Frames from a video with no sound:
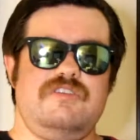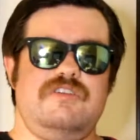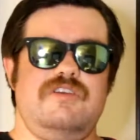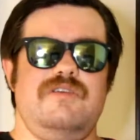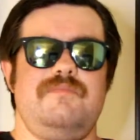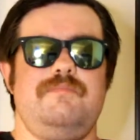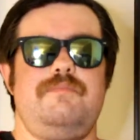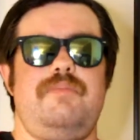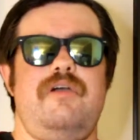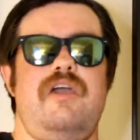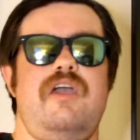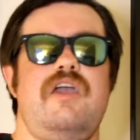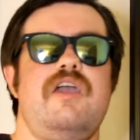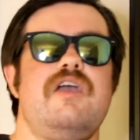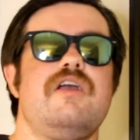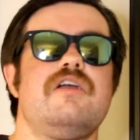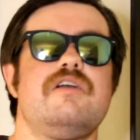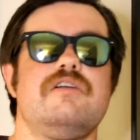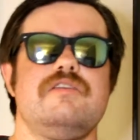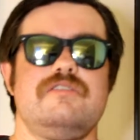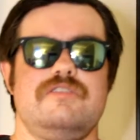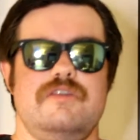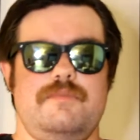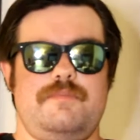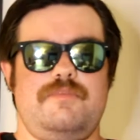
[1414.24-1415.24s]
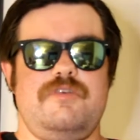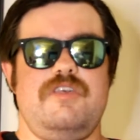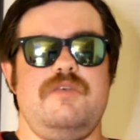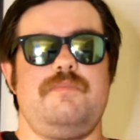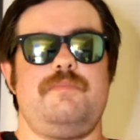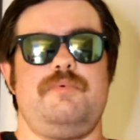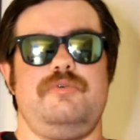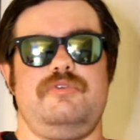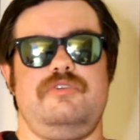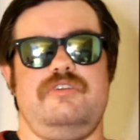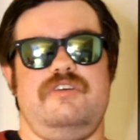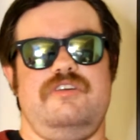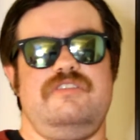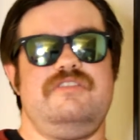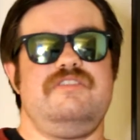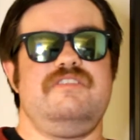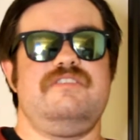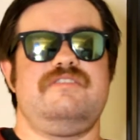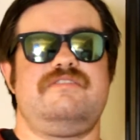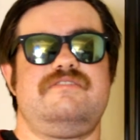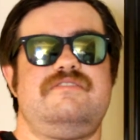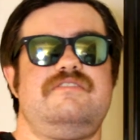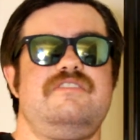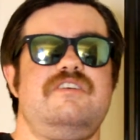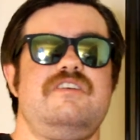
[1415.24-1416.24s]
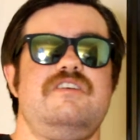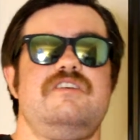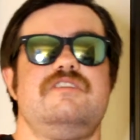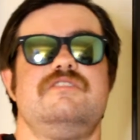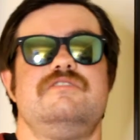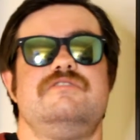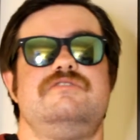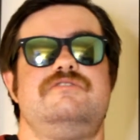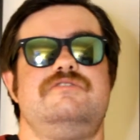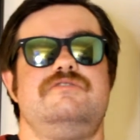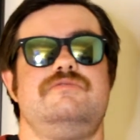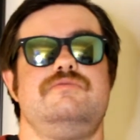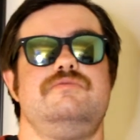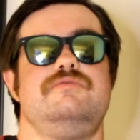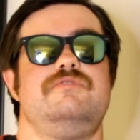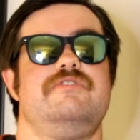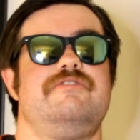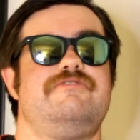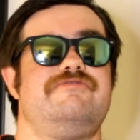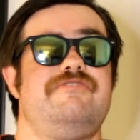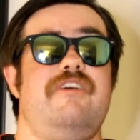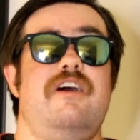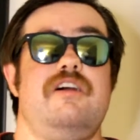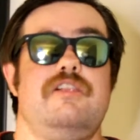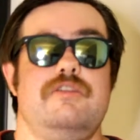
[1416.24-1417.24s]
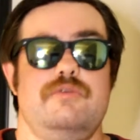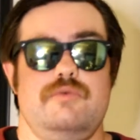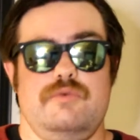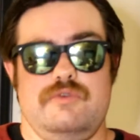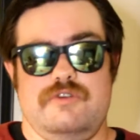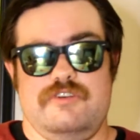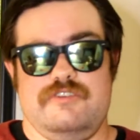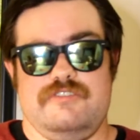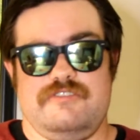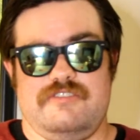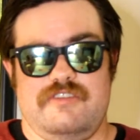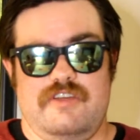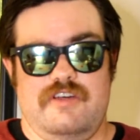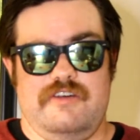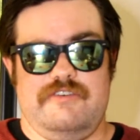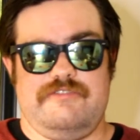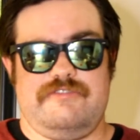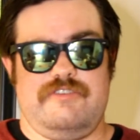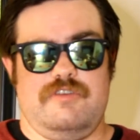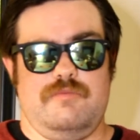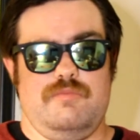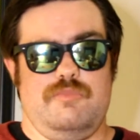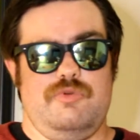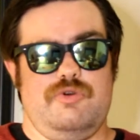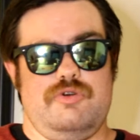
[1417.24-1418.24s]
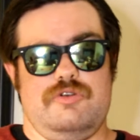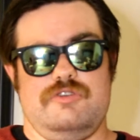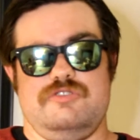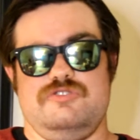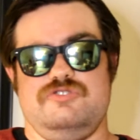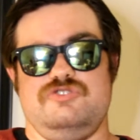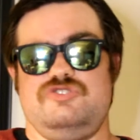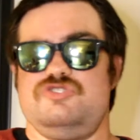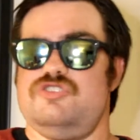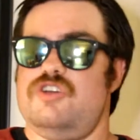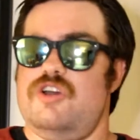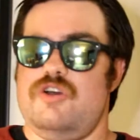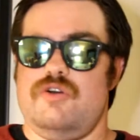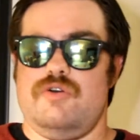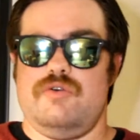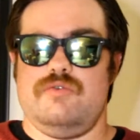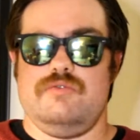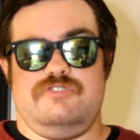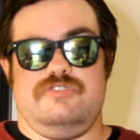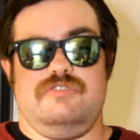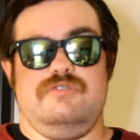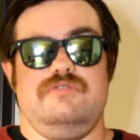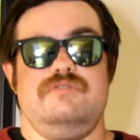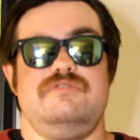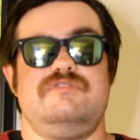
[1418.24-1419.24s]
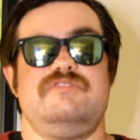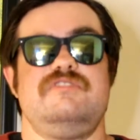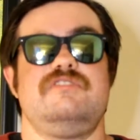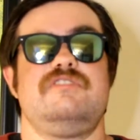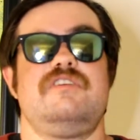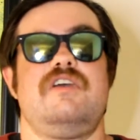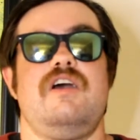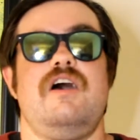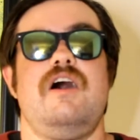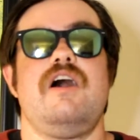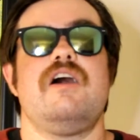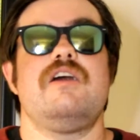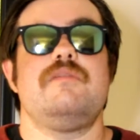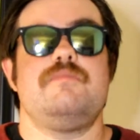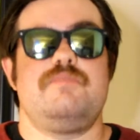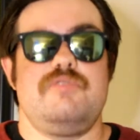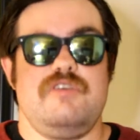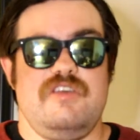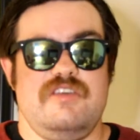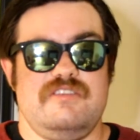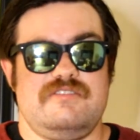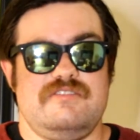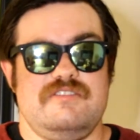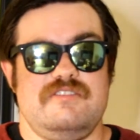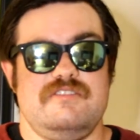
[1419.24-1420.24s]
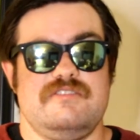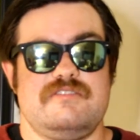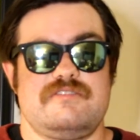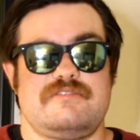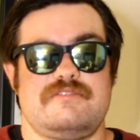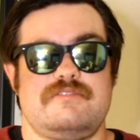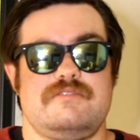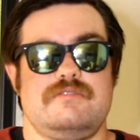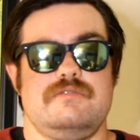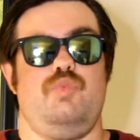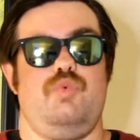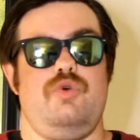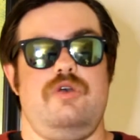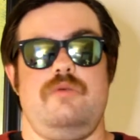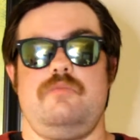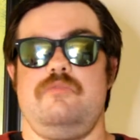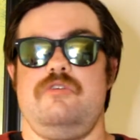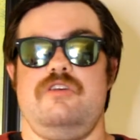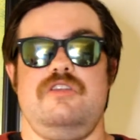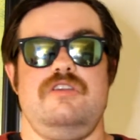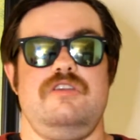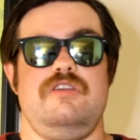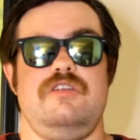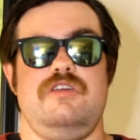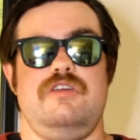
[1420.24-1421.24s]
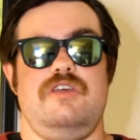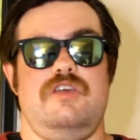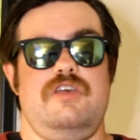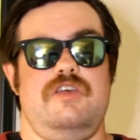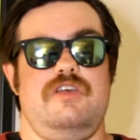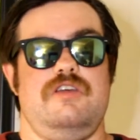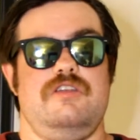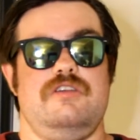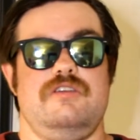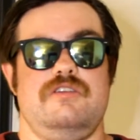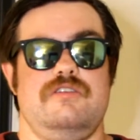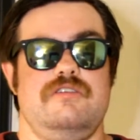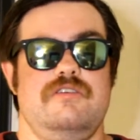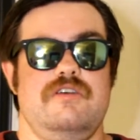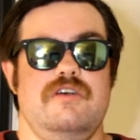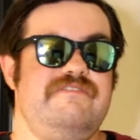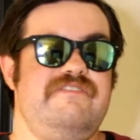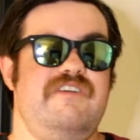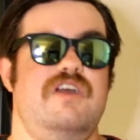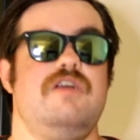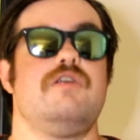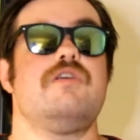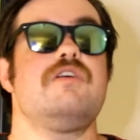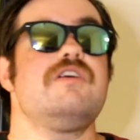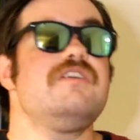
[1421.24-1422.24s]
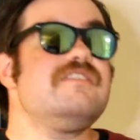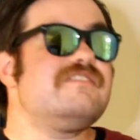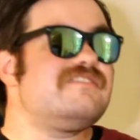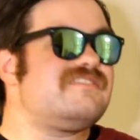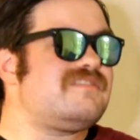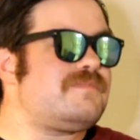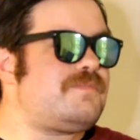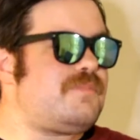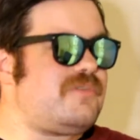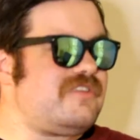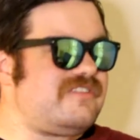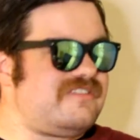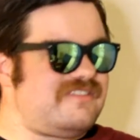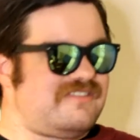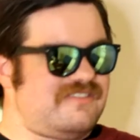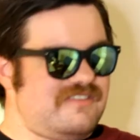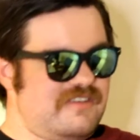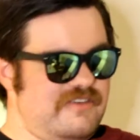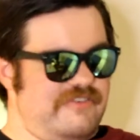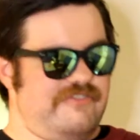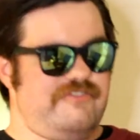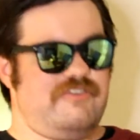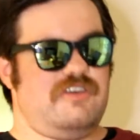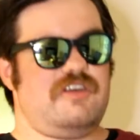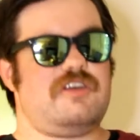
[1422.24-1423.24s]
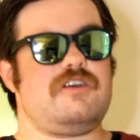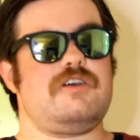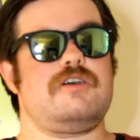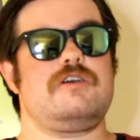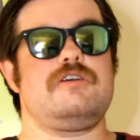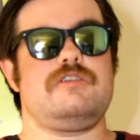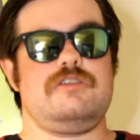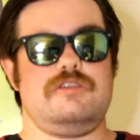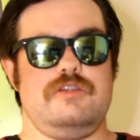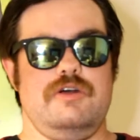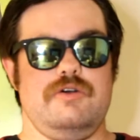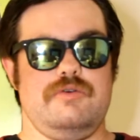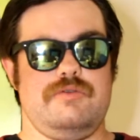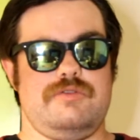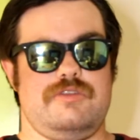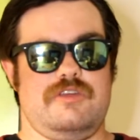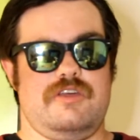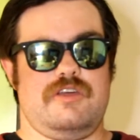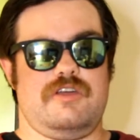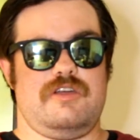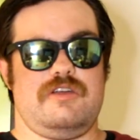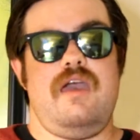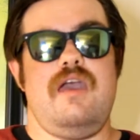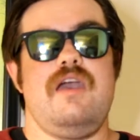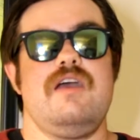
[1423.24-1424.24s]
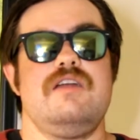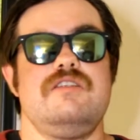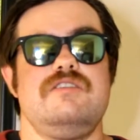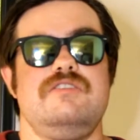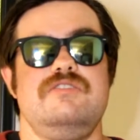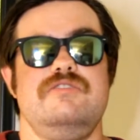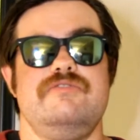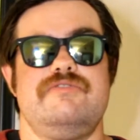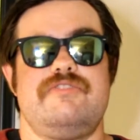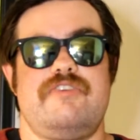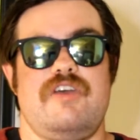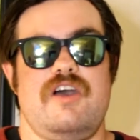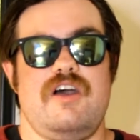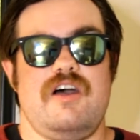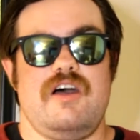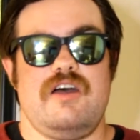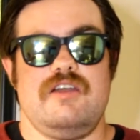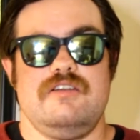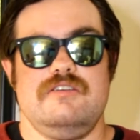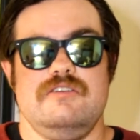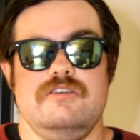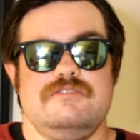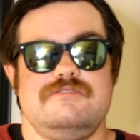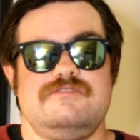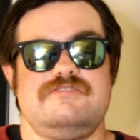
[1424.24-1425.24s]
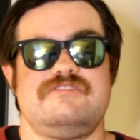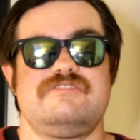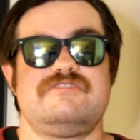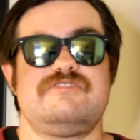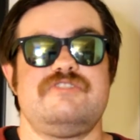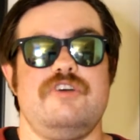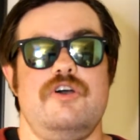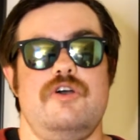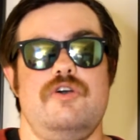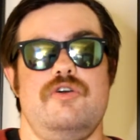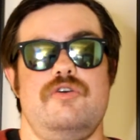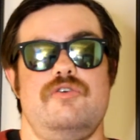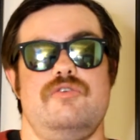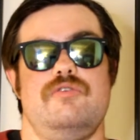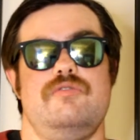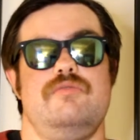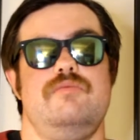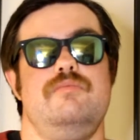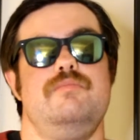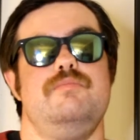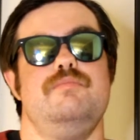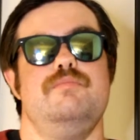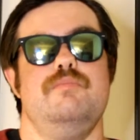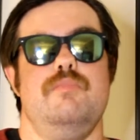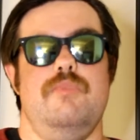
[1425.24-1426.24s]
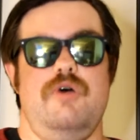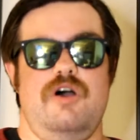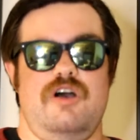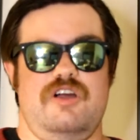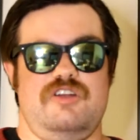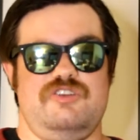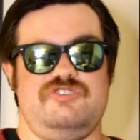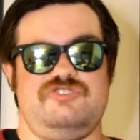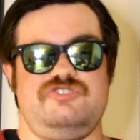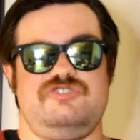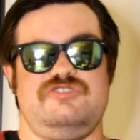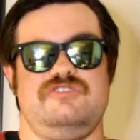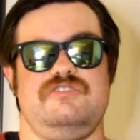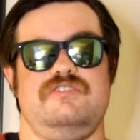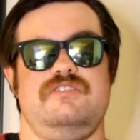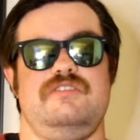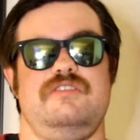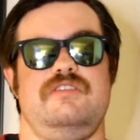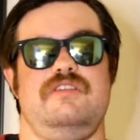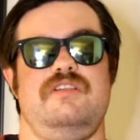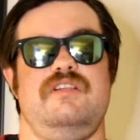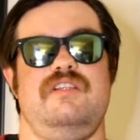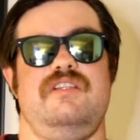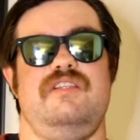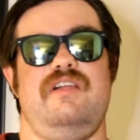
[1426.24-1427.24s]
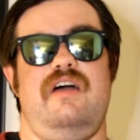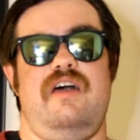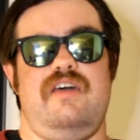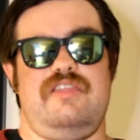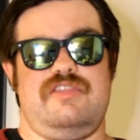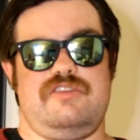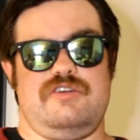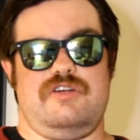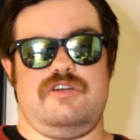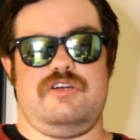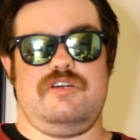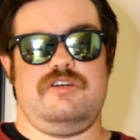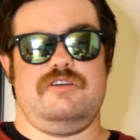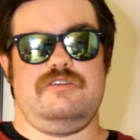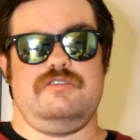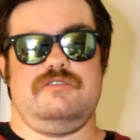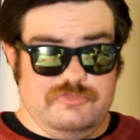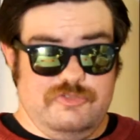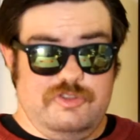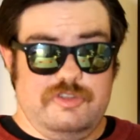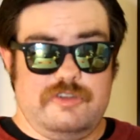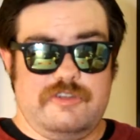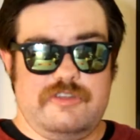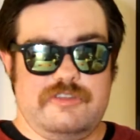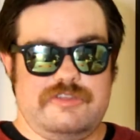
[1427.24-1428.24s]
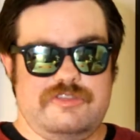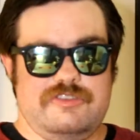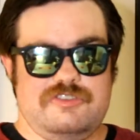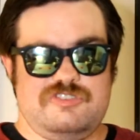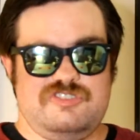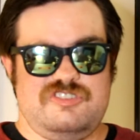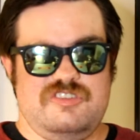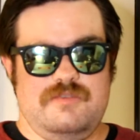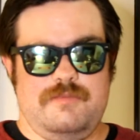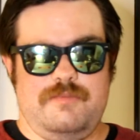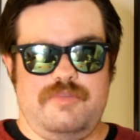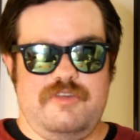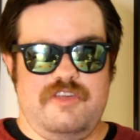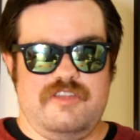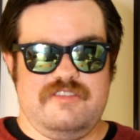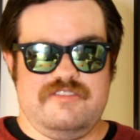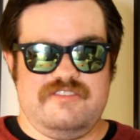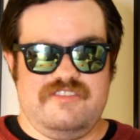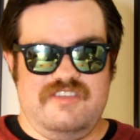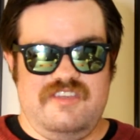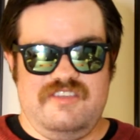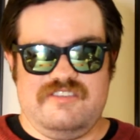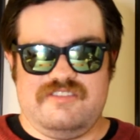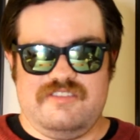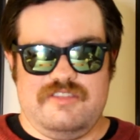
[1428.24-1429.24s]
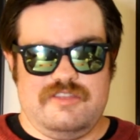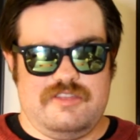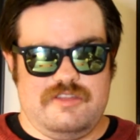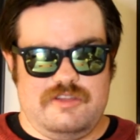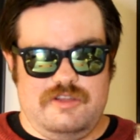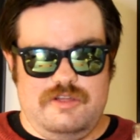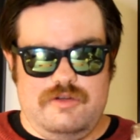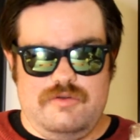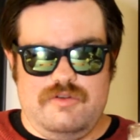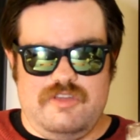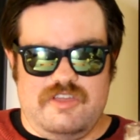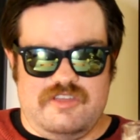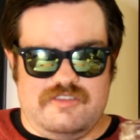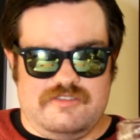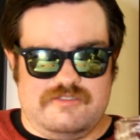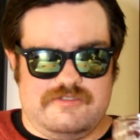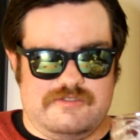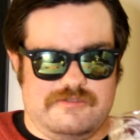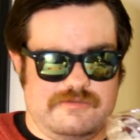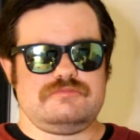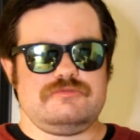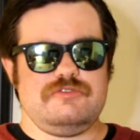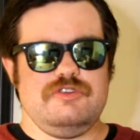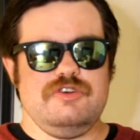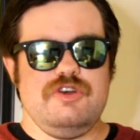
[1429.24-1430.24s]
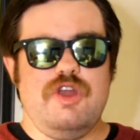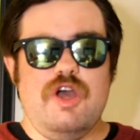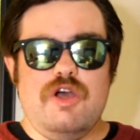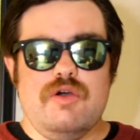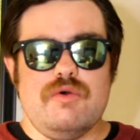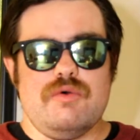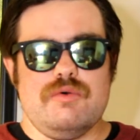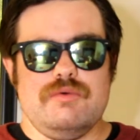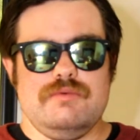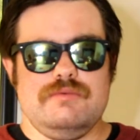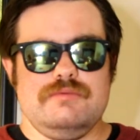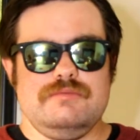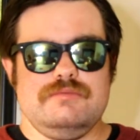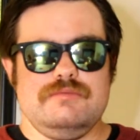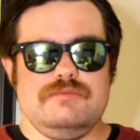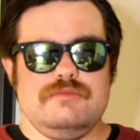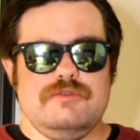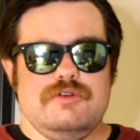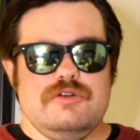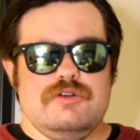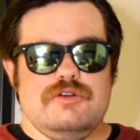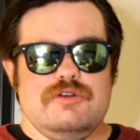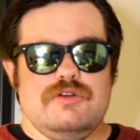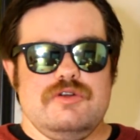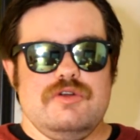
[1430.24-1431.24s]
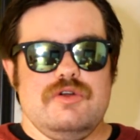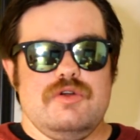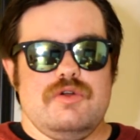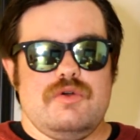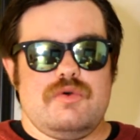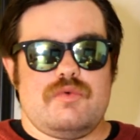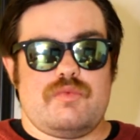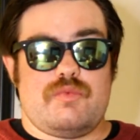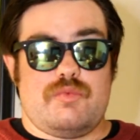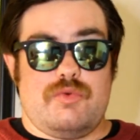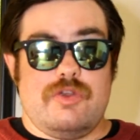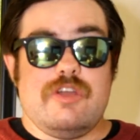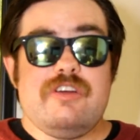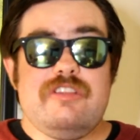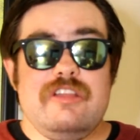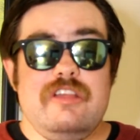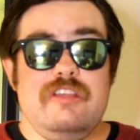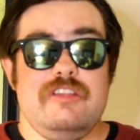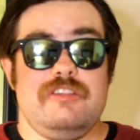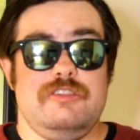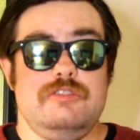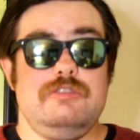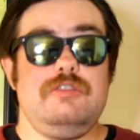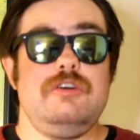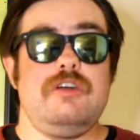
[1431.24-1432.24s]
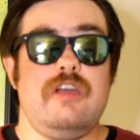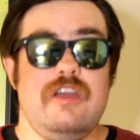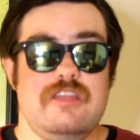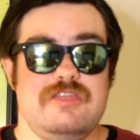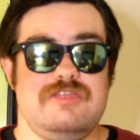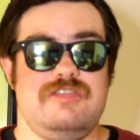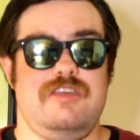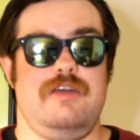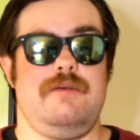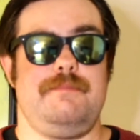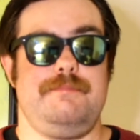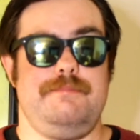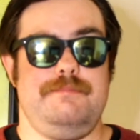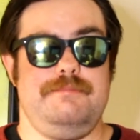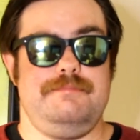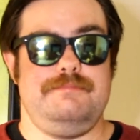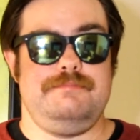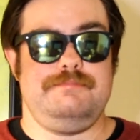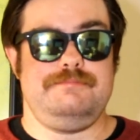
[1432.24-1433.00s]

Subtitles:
Compare the people in the scene to the followers of Immortan Joe. Dudes in codpieces, women in very specific clothing, and you've got so much leather. Look at the chimpanzees in Thelonious. No. Really look at them.